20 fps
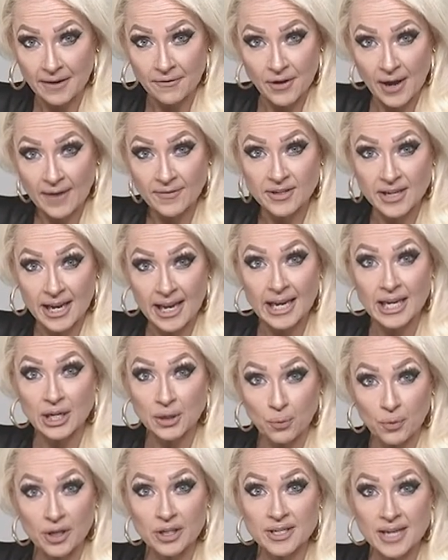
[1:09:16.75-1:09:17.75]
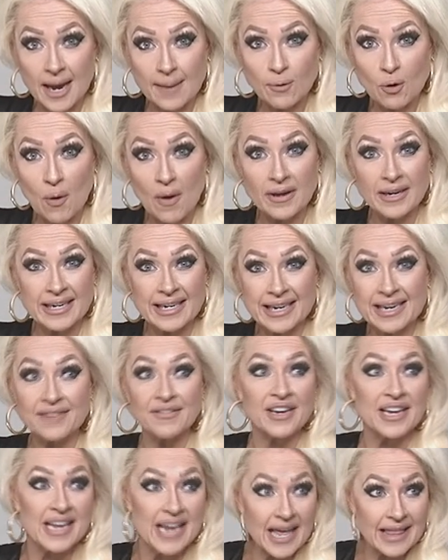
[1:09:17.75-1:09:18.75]
You have to get into real top quality to
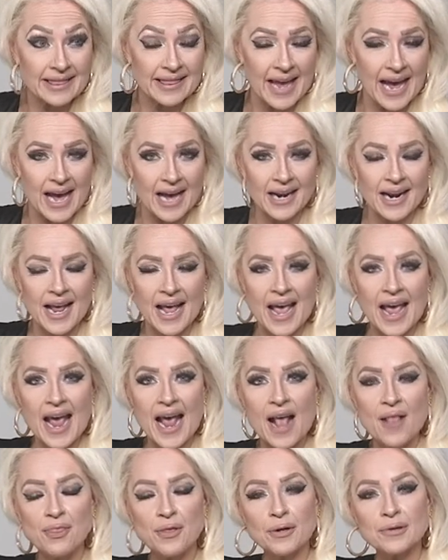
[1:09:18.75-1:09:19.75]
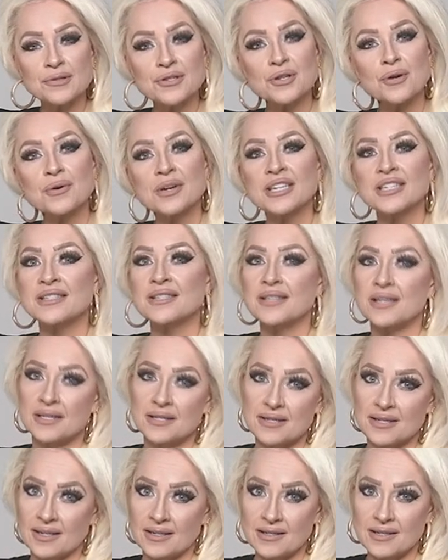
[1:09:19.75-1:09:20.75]
even get that, and they're so
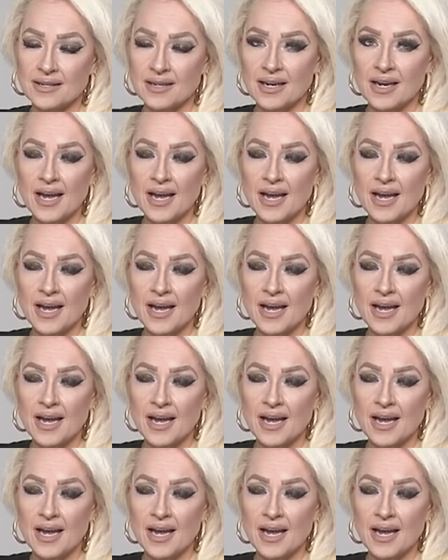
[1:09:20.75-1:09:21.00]
consistent.